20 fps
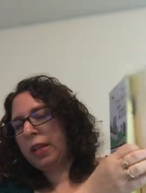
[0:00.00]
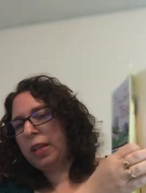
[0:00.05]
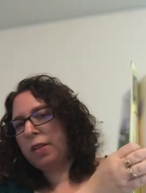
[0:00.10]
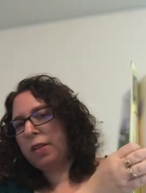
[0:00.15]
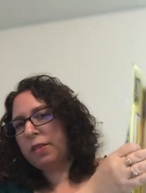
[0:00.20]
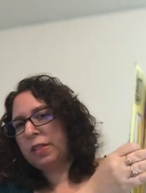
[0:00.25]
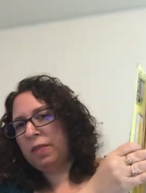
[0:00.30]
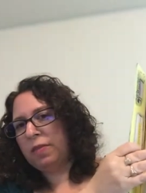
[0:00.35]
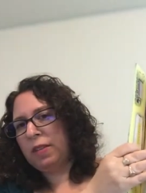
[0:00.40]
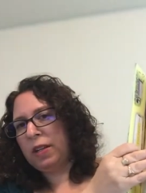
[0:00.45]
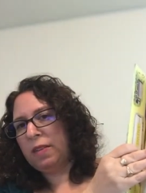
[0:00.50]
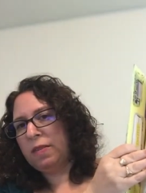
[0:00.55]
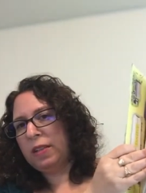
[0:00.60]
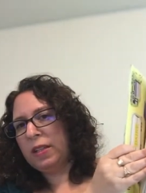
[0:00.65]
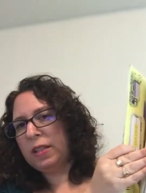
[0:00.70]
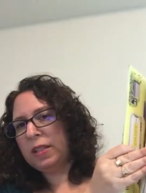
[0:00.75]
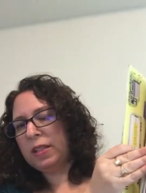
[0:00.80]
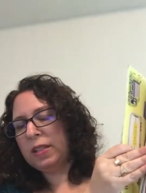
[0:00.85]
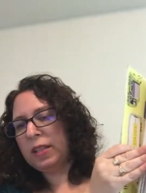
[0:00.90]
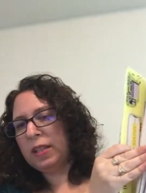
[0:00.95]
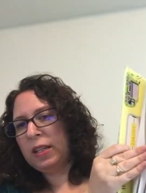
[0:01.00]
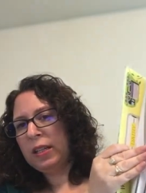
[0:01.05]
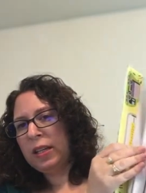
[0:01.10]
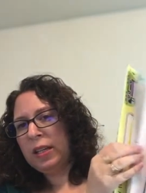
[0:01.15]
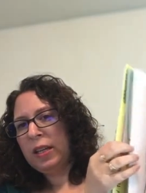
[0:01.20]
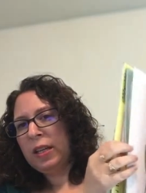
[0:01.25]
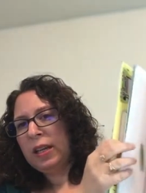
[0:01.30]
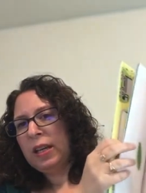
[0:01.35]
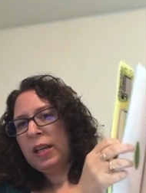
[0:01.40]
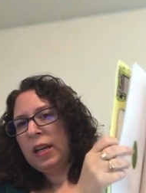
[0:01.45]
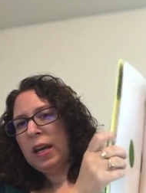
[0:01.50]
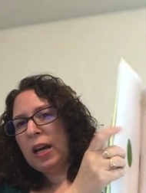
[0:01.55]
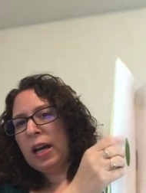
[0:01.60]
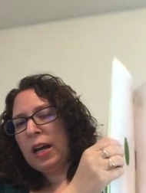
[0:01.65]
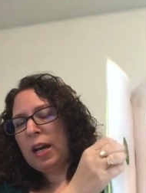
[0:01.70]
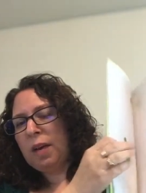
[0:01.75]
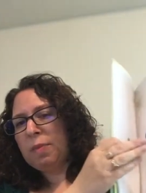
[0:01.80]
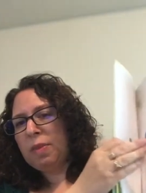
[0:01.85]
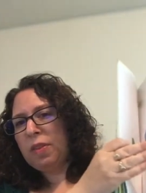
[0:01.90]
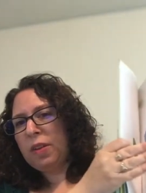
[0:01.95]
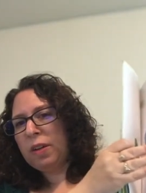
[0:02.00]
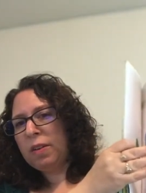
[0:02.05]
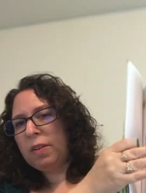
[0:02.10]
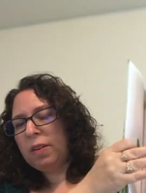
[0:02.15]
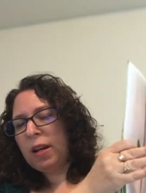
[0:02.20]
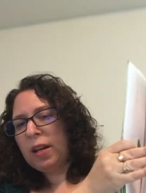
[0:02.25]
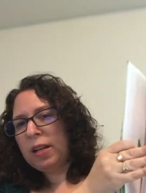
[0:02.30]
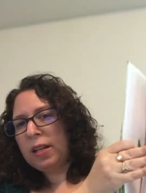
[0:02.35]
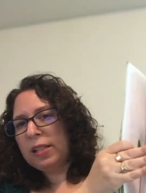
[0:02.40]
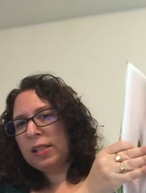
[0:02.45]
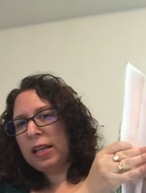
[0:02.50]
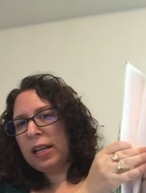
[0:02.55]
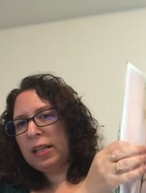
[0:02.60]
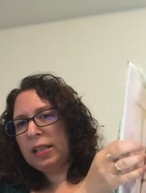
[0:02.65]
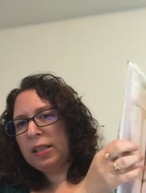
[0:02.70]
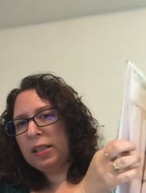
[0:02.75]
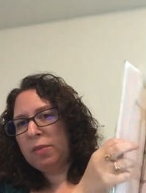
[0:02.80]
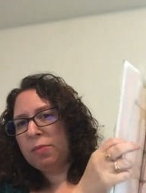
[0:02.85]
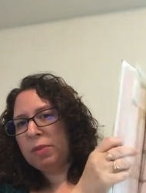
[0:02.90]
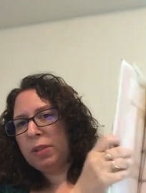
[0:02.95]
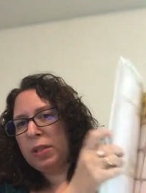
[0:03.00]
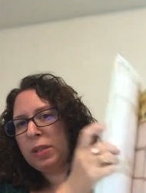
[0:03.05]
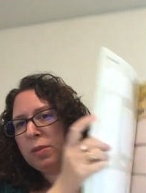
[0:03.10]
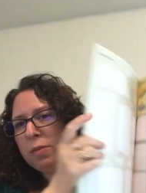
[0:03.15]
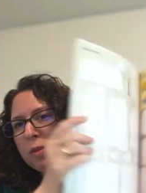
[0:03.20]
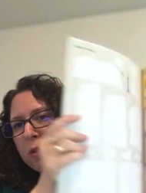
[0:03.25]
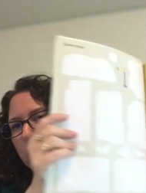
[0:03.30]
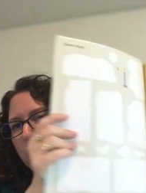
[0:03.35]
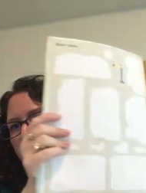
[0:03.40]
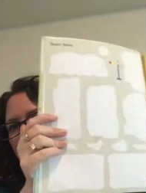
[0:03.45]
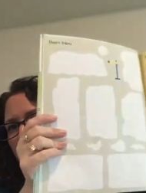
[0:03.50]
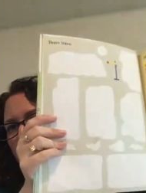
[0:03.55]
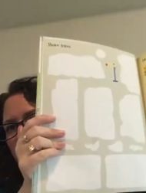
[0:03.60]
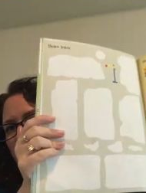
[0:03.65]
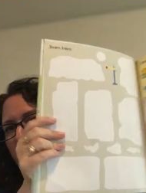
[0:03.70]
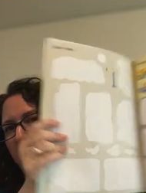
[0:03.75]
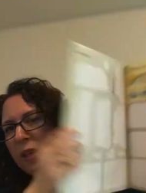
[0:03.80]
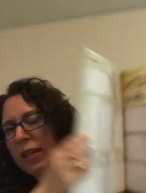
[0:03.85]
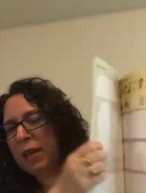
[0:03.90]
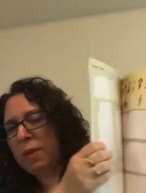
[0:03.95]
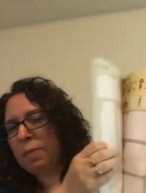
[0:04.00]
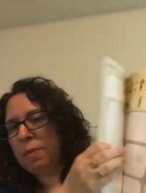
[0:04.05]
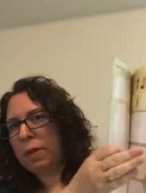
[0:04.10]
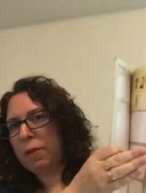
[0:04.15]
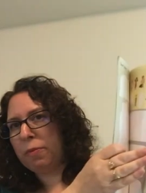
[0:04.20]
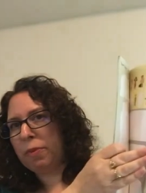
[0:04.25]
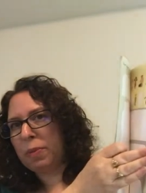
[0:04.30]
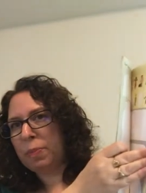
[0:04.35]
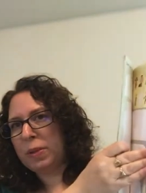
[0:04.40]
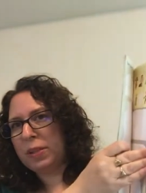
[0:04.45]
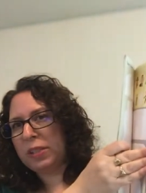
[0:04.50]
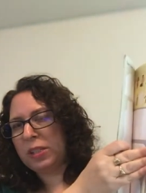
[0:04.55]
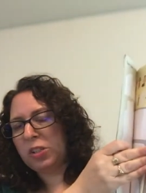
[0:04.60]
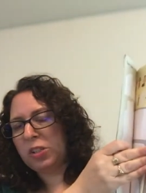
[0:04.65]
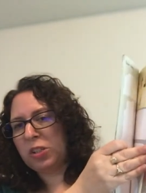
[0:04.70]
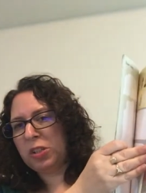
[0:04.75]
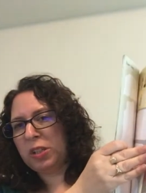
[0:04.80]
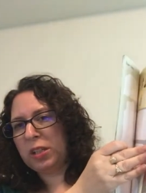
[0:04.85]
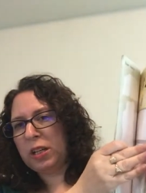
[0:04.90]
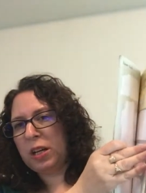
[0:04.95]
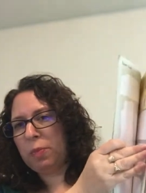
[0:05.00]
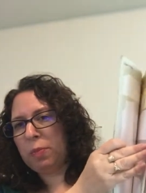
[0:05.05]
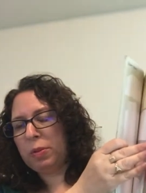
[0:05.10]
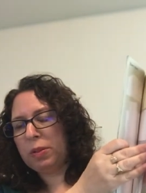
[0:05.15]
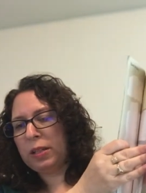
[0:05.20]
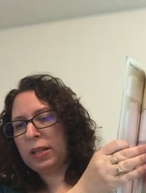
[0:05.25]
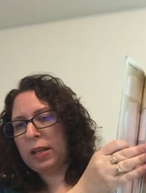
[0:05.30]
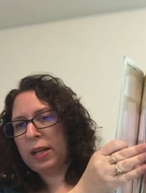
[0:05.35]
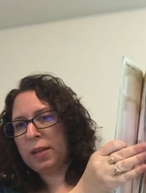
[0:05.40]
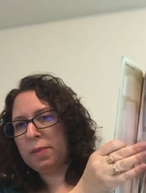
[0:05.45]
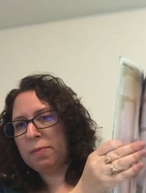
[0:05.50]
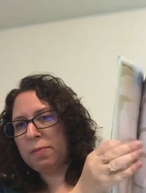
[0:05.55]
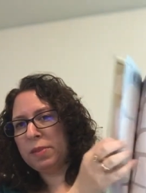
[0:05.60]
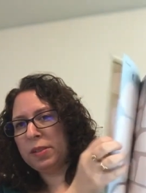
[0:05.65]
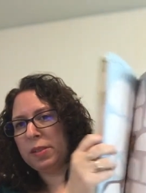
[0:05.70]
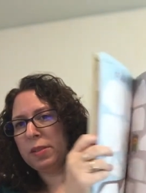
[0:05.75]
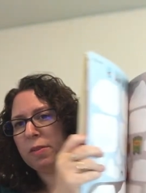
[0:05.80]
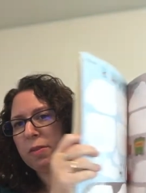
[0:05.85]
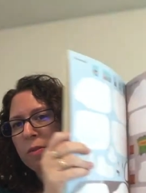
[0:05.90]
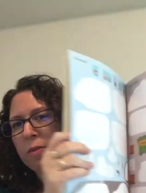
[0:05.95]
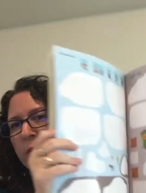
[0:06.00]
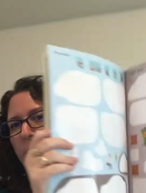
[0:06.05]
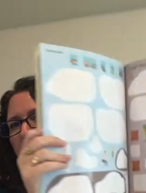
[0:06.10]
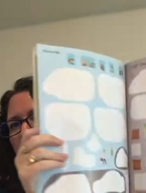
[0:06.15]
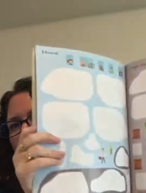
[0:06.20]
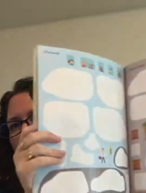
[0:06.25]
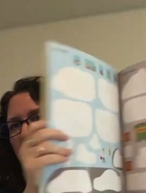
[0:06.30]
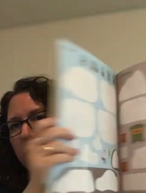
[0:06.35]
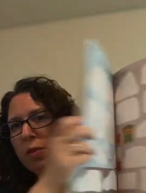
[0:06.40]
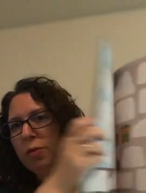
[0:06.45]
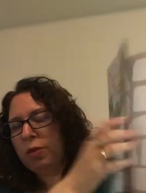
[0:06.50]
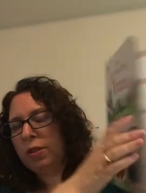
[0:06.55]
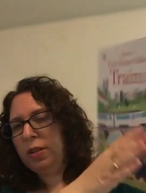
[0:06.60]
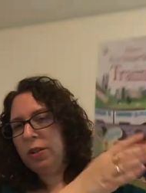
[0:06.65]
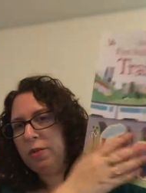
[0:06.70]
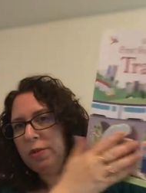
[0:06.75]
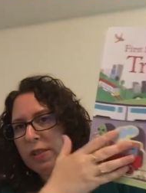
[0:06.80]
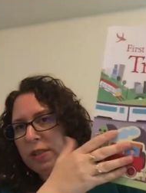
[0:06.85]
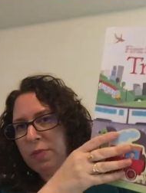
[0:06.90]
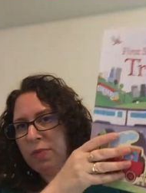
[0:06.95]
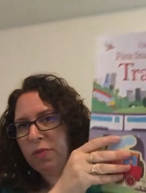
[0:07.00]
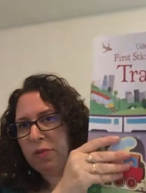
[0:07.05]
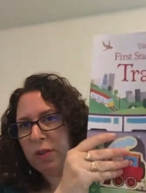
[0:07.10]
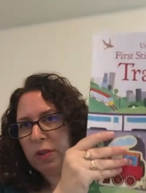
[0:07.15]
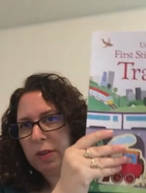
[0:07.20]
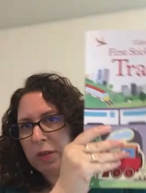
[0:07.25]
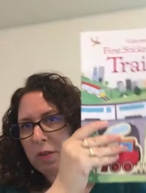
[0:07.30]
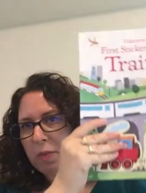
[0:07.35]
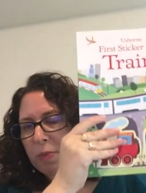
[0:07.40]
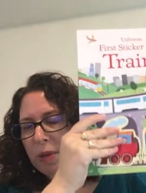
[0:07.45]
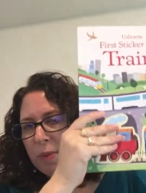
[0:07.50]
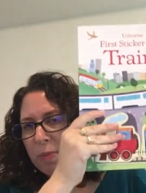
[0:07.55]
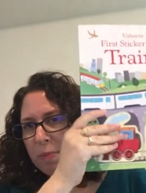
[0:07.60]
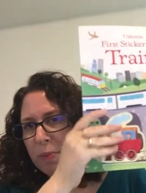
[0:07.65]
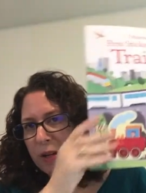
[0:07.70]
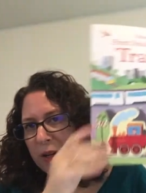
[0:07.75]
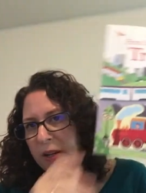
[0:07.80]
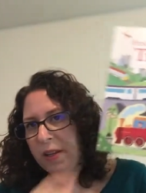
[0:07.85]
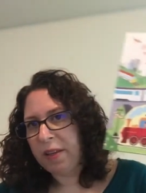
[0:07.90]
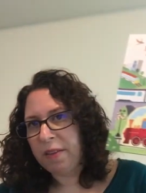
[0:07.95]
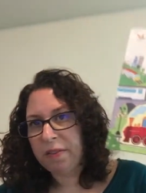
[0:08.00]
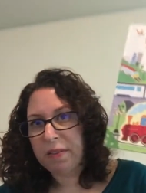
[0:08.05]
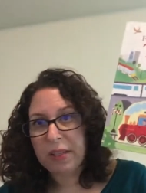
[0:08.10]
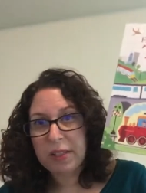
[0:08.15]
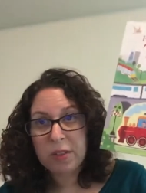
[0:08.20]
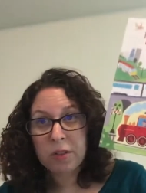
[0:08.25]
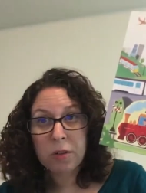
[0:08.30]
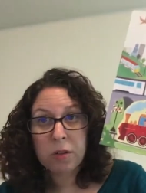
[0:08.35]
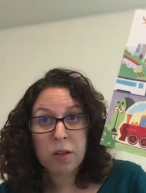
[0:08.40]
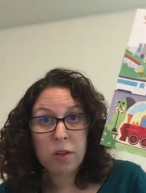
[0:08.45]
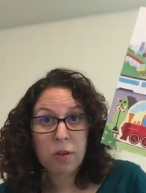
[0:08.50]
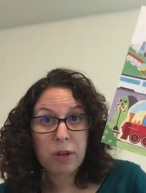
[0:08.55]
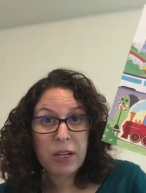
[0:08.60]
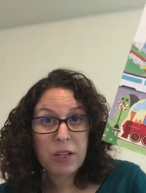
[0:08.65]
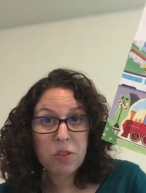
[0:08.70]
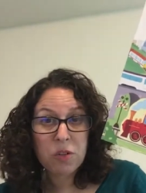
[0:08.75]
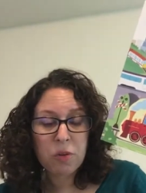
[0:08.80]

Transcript: kiddos have done these. Um, they're not exactly reusable, but they can be repositioned a couple times, so you can use them for a little bit. But these are a great